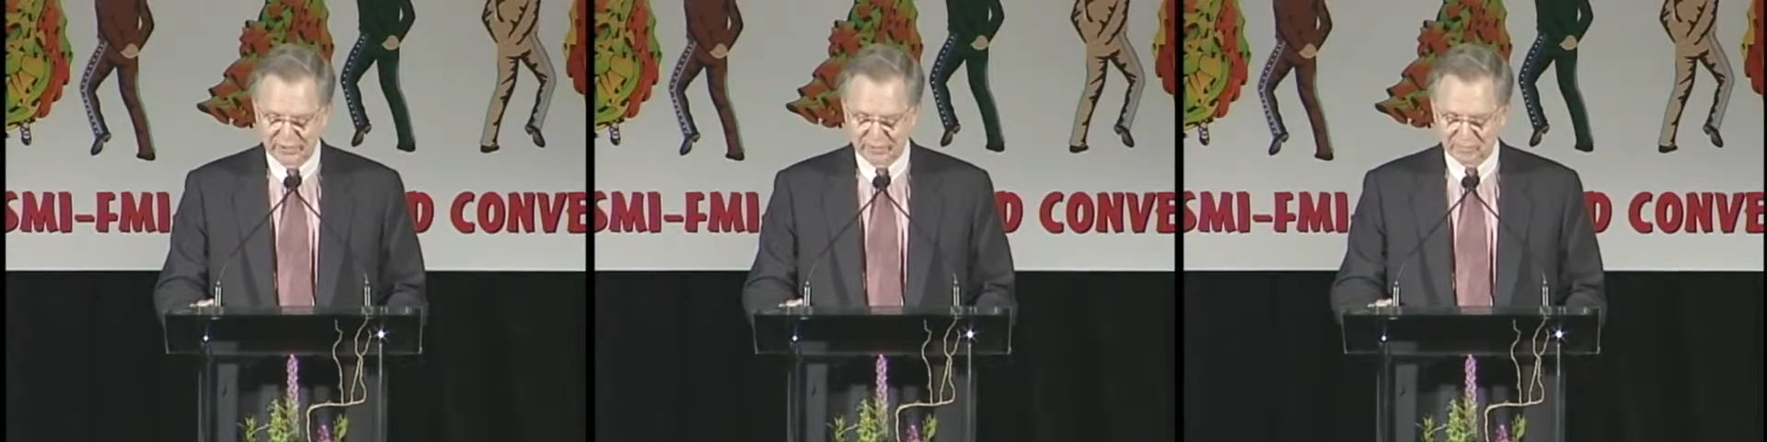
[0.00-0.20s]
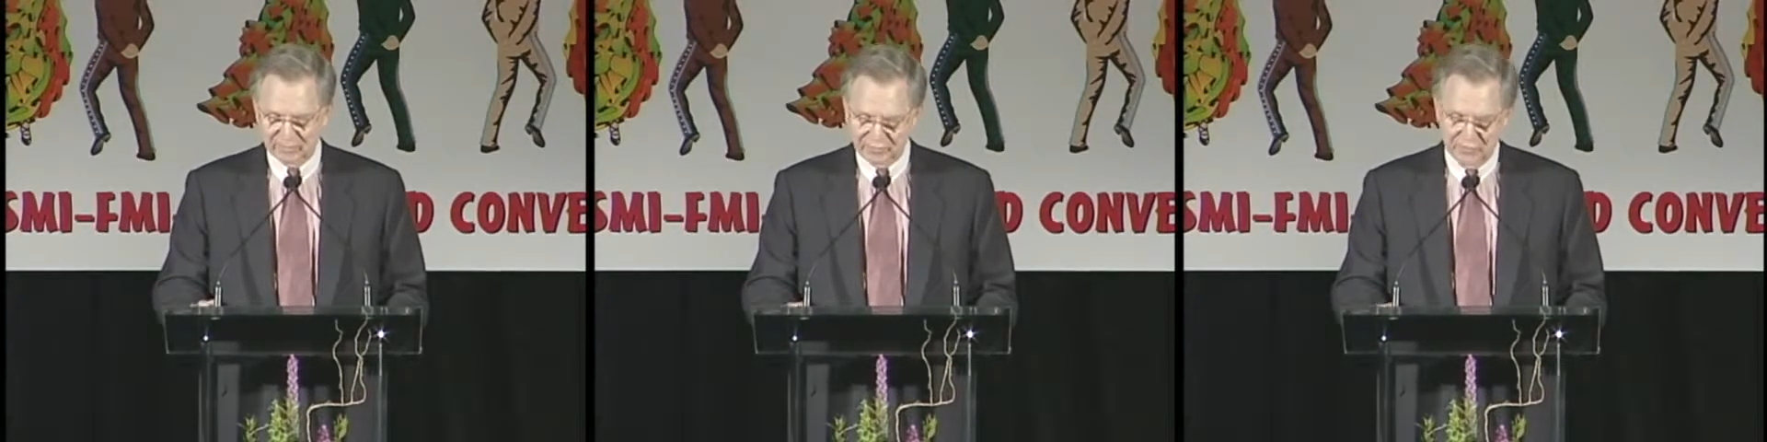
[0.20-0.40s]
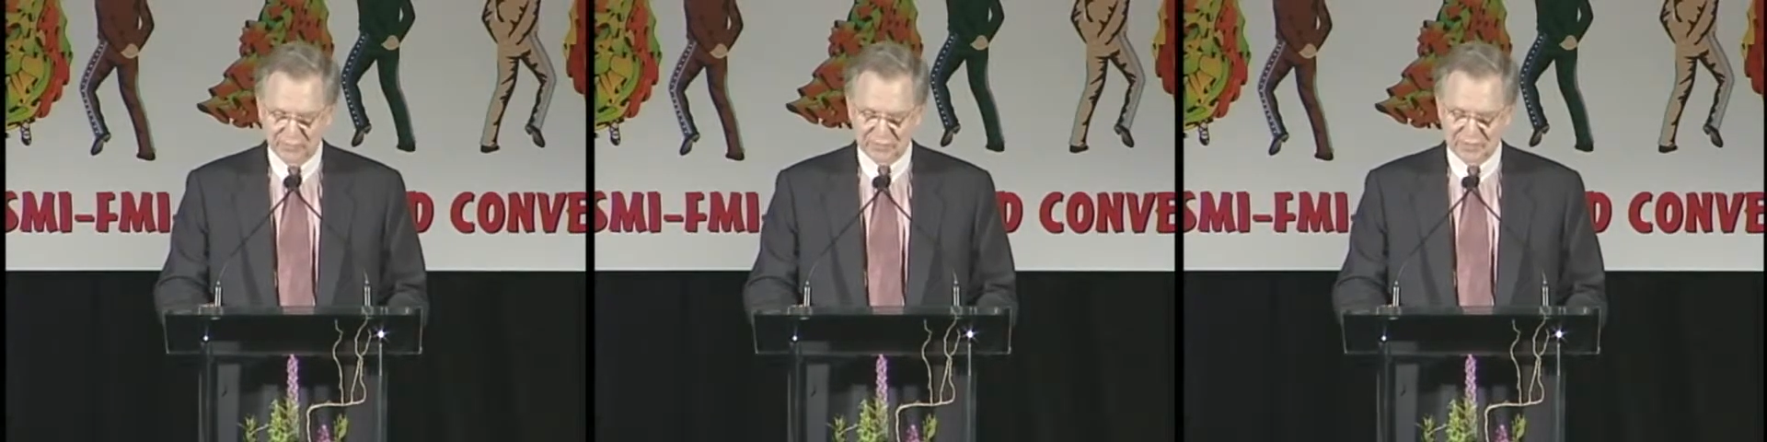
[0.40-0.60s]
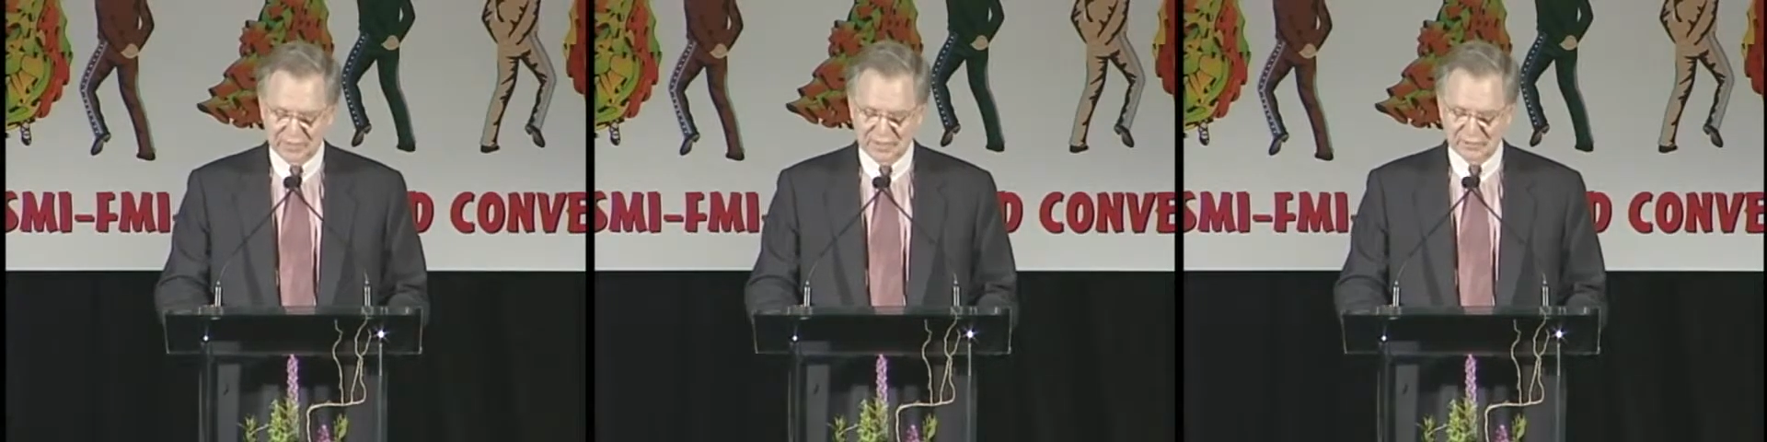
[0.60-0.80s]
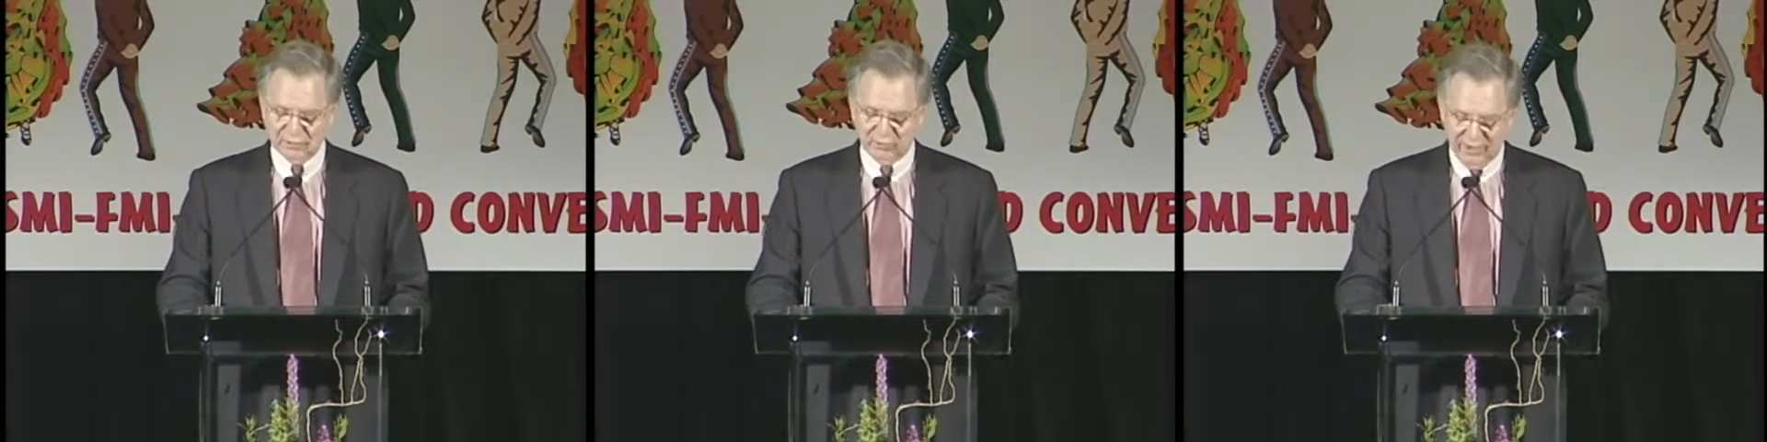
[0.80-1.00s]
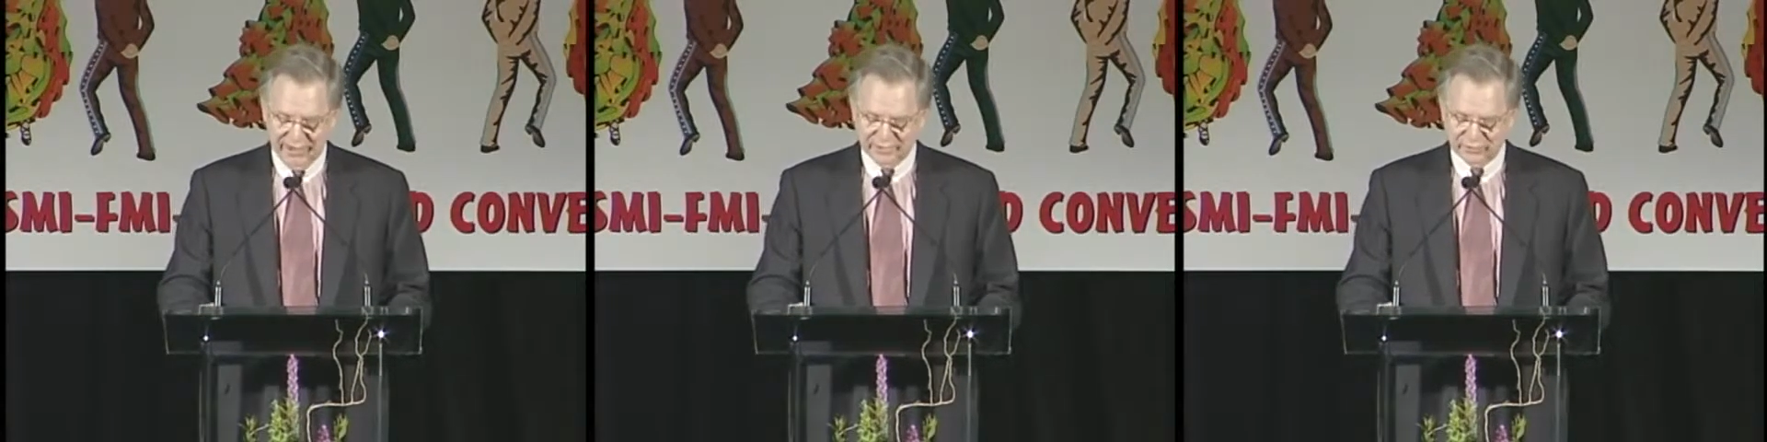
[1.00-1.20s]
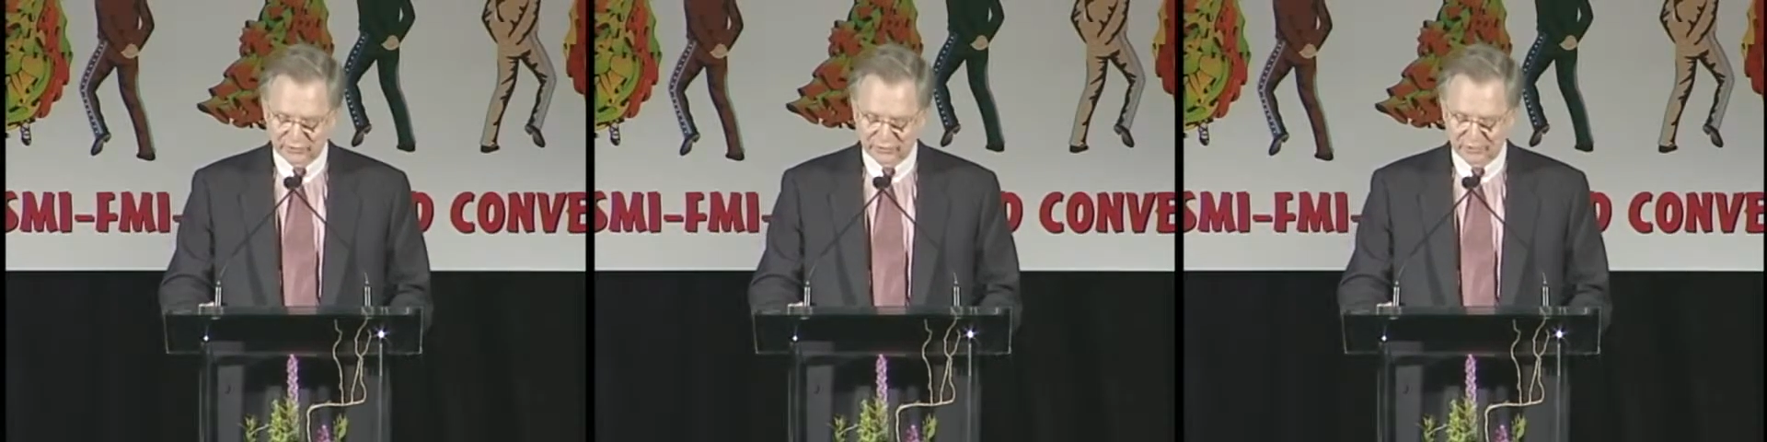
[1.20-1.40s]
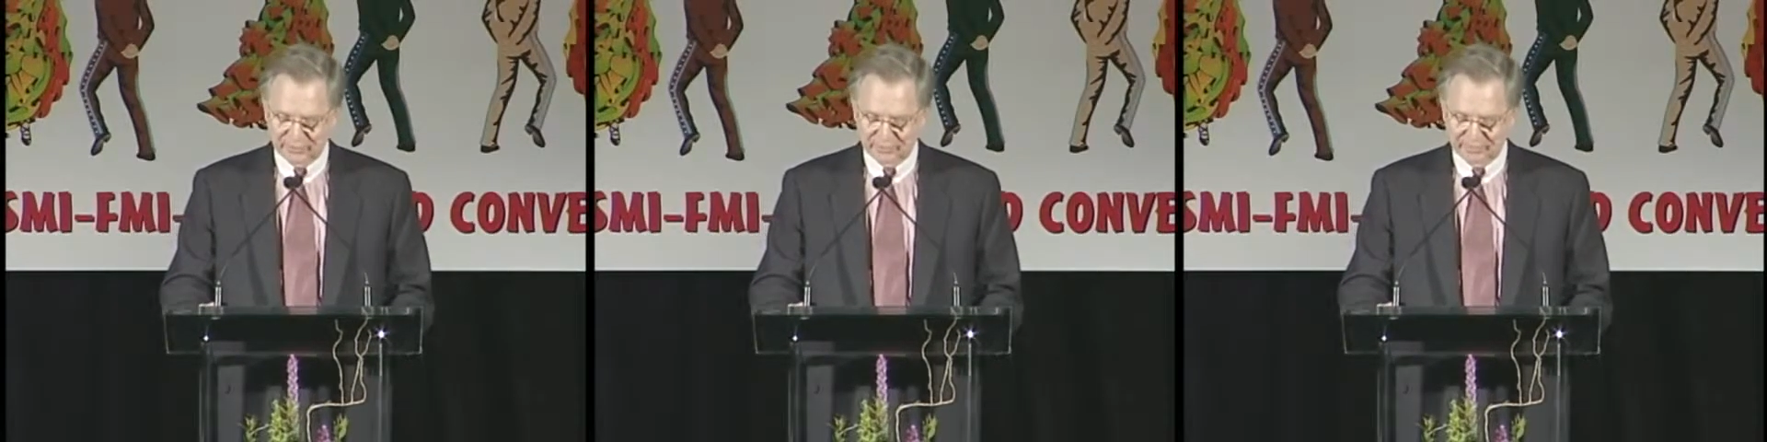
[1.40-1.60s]
and 15
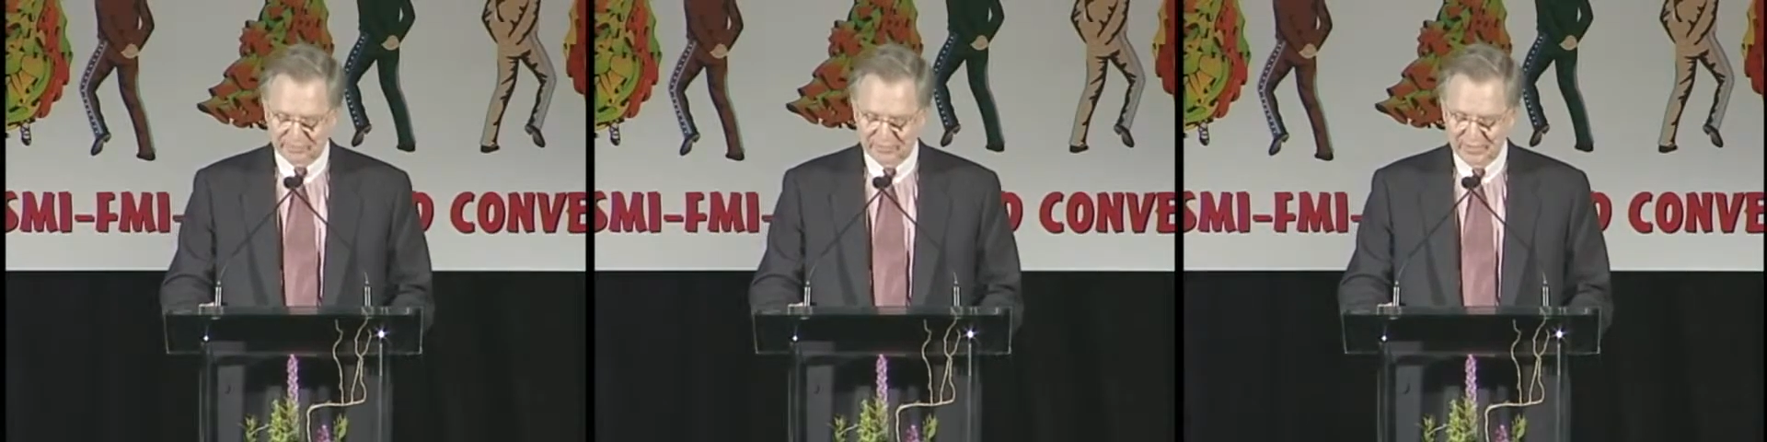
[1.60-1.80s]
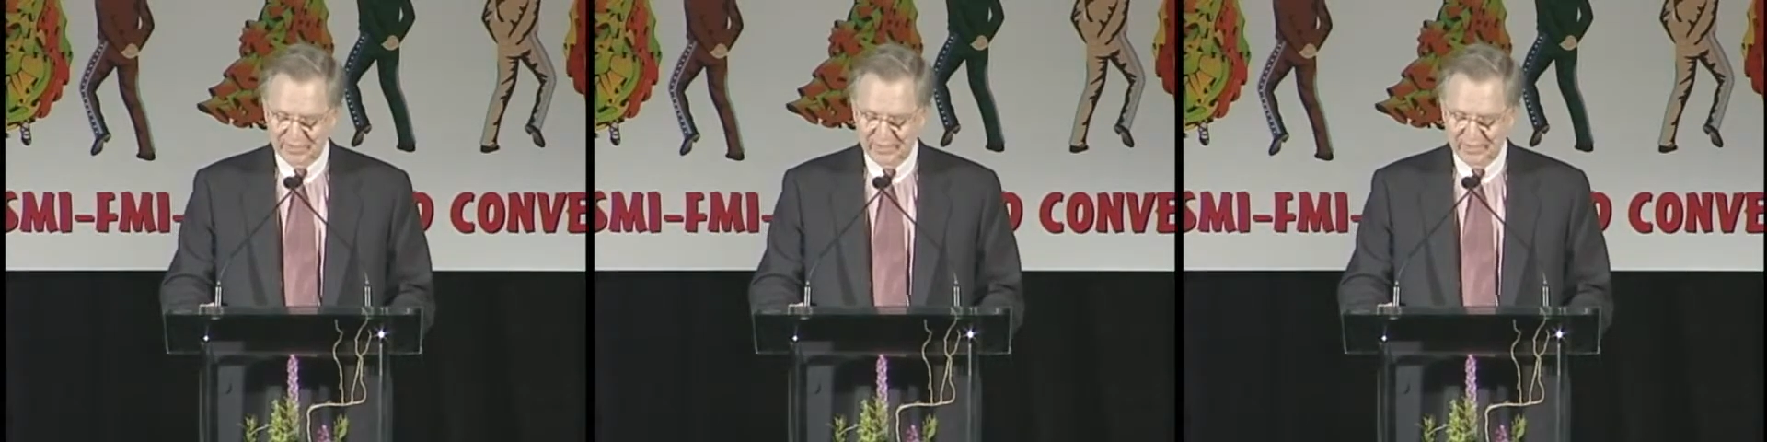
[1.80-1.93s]
grandchildren,